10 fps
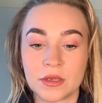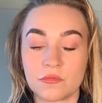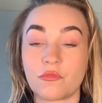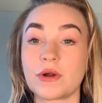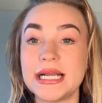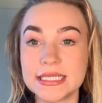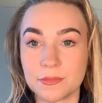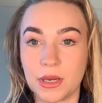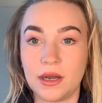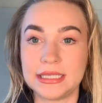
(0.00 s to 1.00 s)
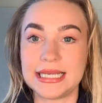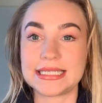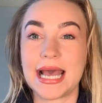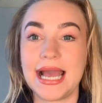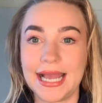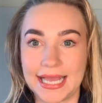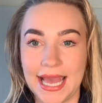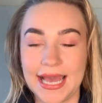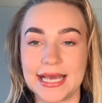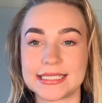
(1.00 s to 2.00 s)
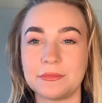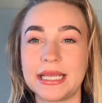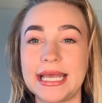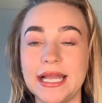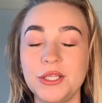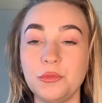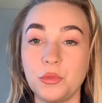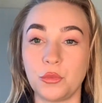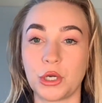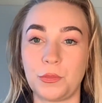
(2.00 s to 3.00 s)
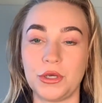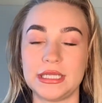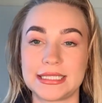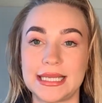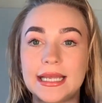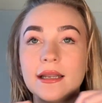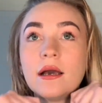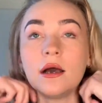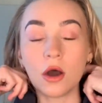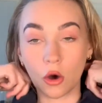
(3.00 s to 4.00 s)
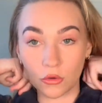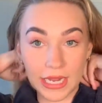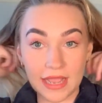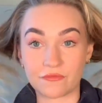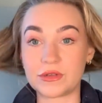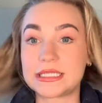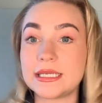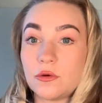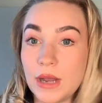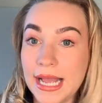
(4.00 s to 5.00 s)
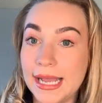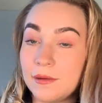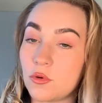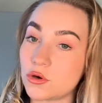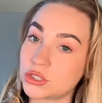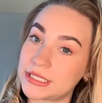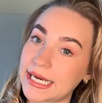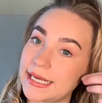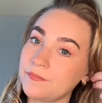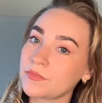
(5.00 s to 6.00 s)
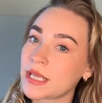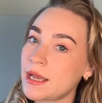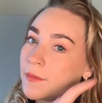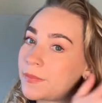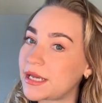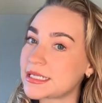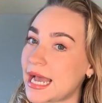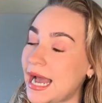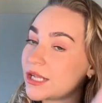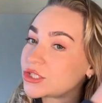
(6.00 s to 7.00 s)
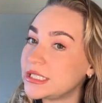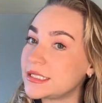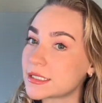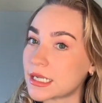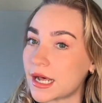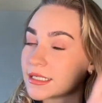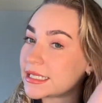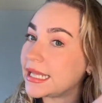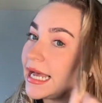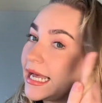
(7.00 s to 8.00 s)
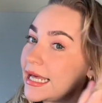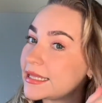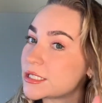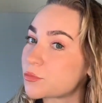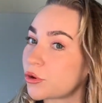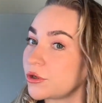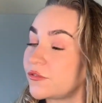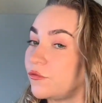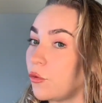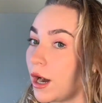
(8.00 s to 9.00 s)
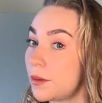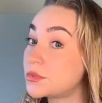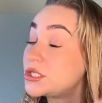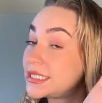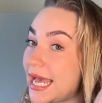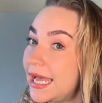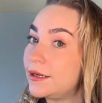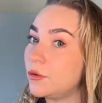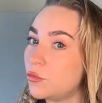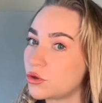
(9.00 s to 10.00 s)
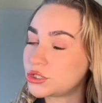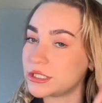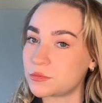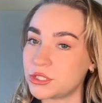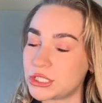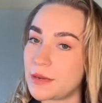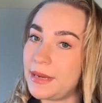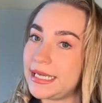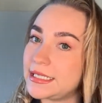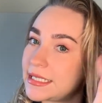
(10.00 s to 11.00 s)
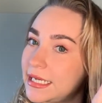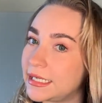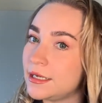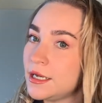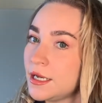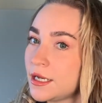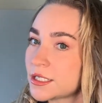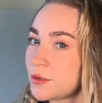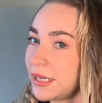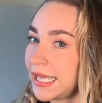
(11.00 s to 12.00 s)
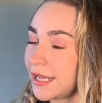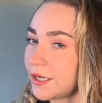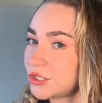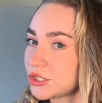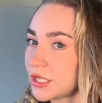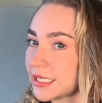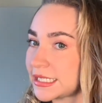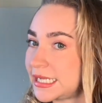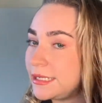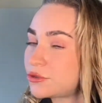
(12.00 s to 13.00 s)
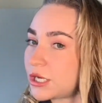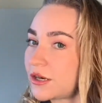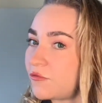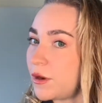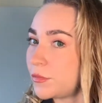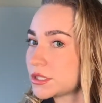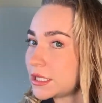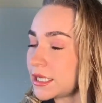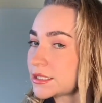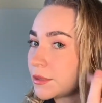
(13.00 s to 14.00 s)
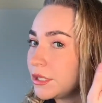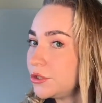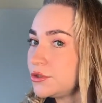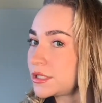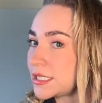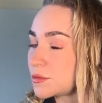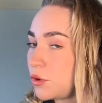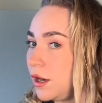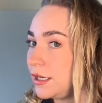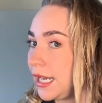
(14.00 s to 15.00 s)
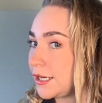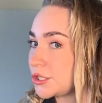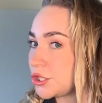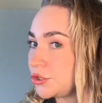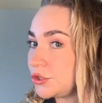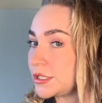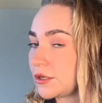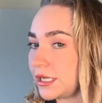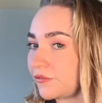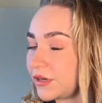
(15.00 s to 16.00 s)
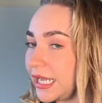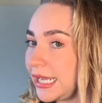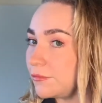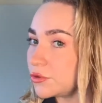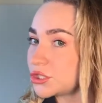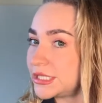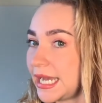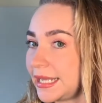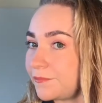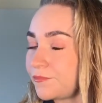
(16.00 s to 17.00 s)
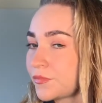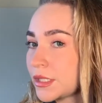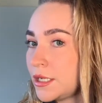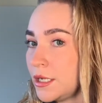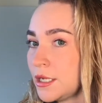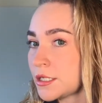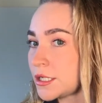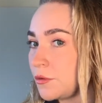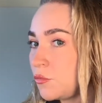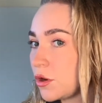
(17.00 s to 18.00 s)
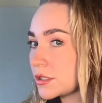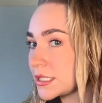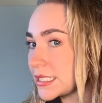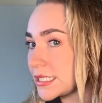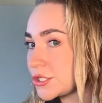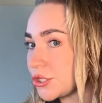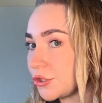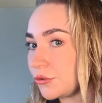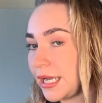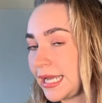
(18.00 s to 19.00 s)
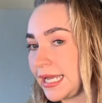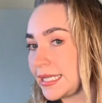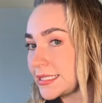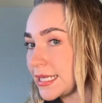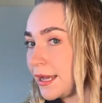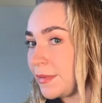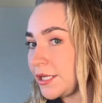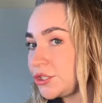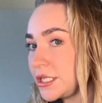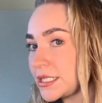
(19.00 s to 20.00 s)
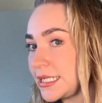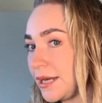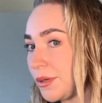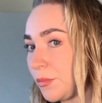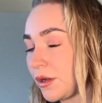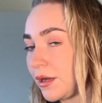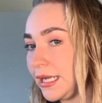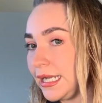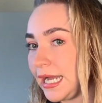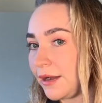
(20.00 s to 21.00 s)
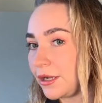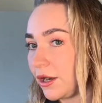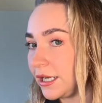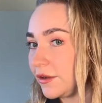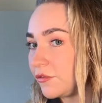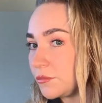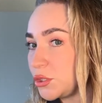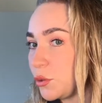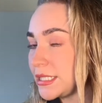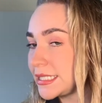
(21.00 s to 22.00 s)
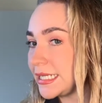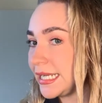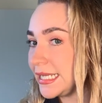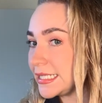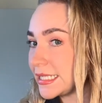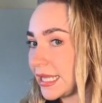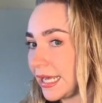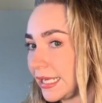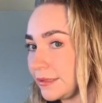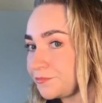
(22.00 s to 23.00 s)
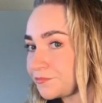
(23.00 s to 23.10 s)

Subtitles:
reason behind it is hair care. So again, you wouldn't want to put this in on every single hair wash day, because it actually does last in the hair, this product, for up to 10 washes, which is amazing. So again, I just like to keep track of when was the last time I used this one, and I don't use it on every hair wash day. So what does it do? It, as you can see, I'm applying it now and I'm twisting it into the hair,